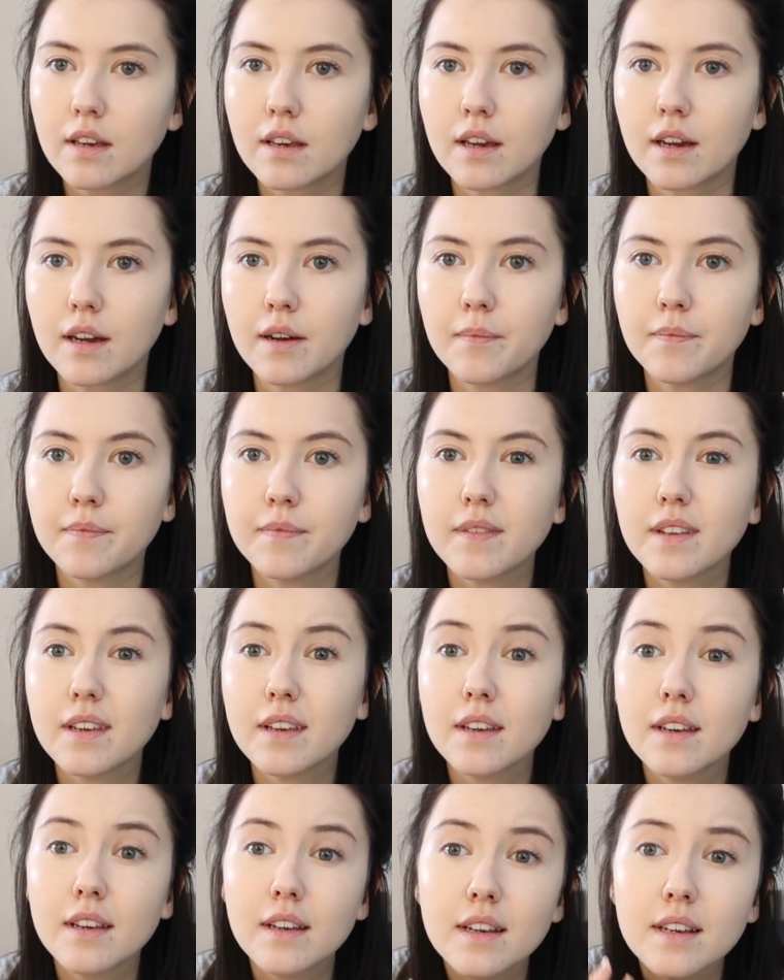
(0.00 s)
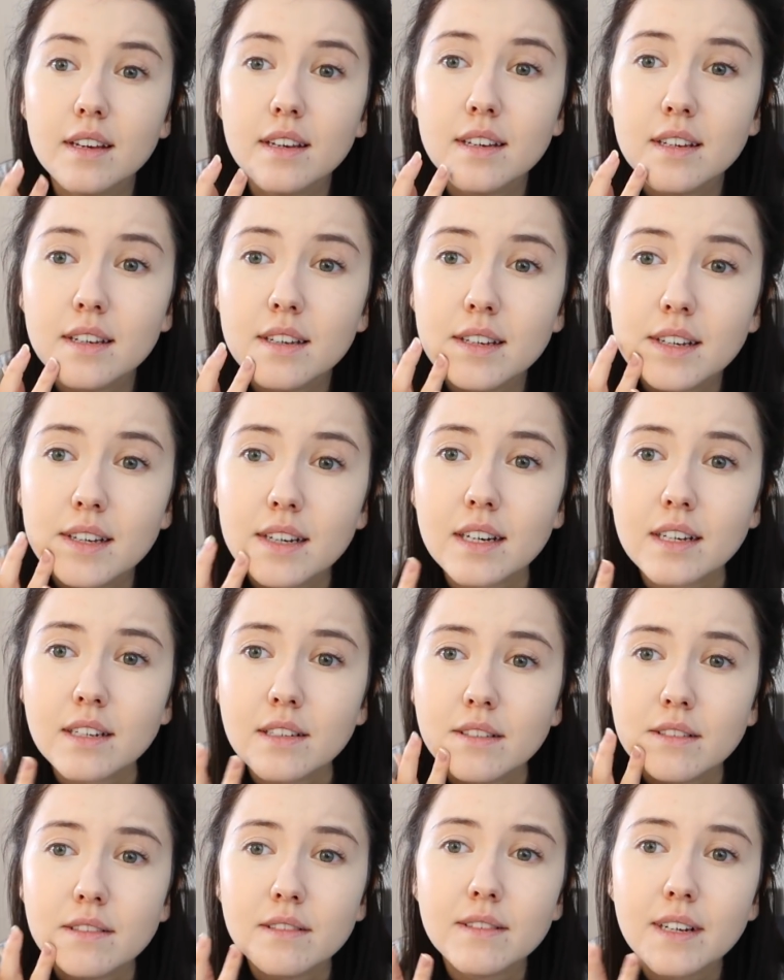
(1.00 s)
yeah. I
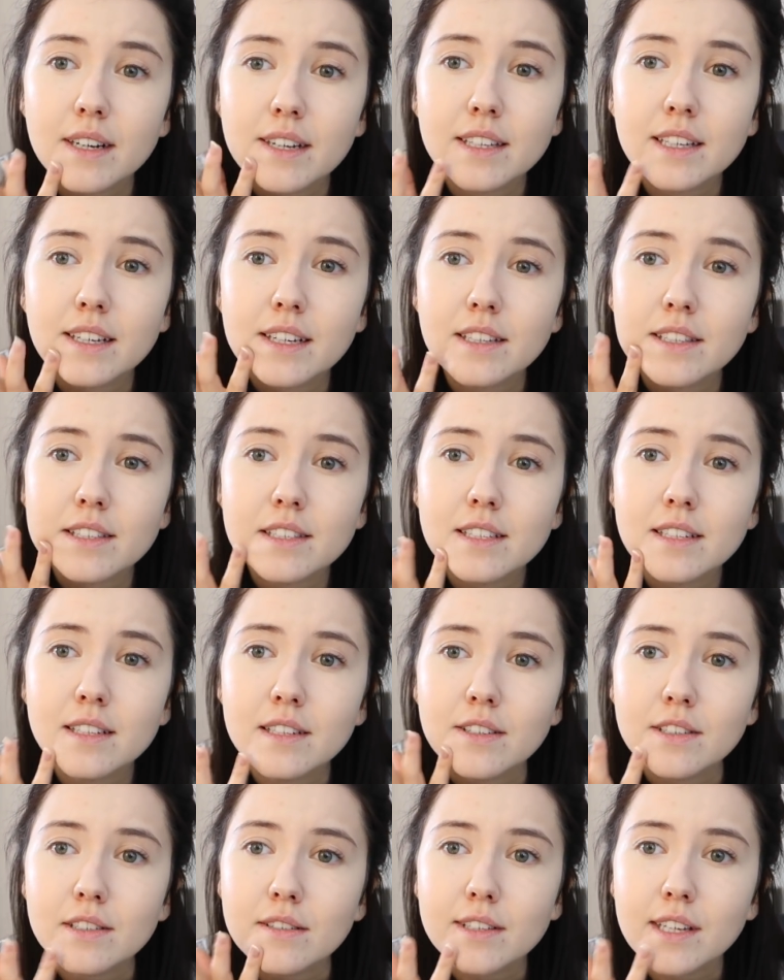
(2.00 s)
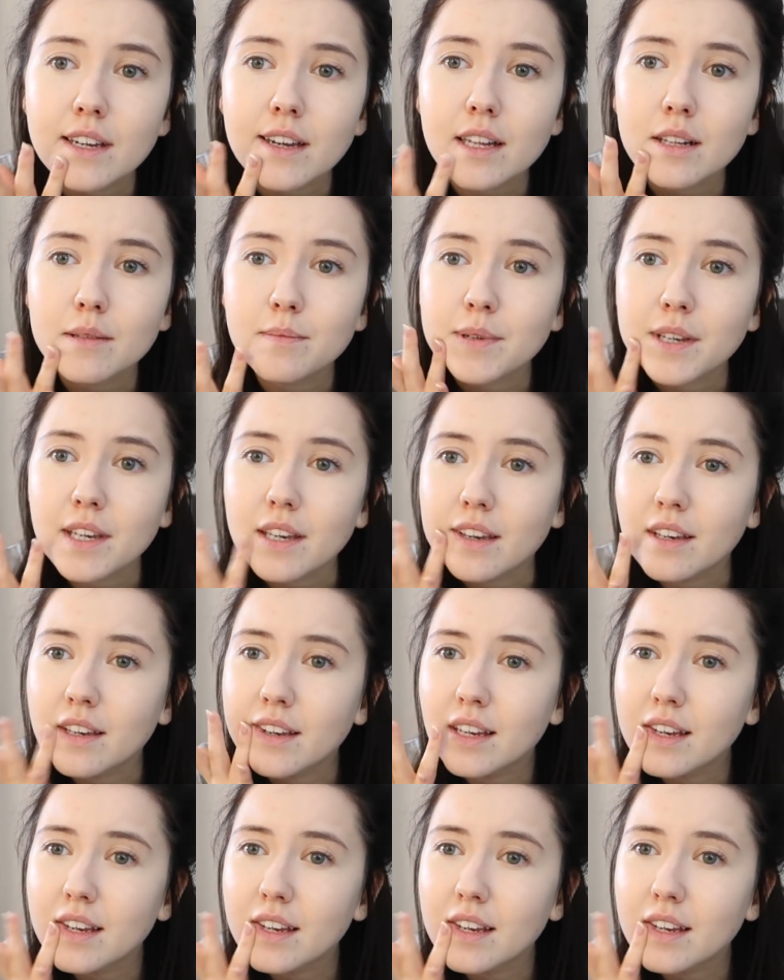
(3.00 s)
don't know why the concealer is not helping.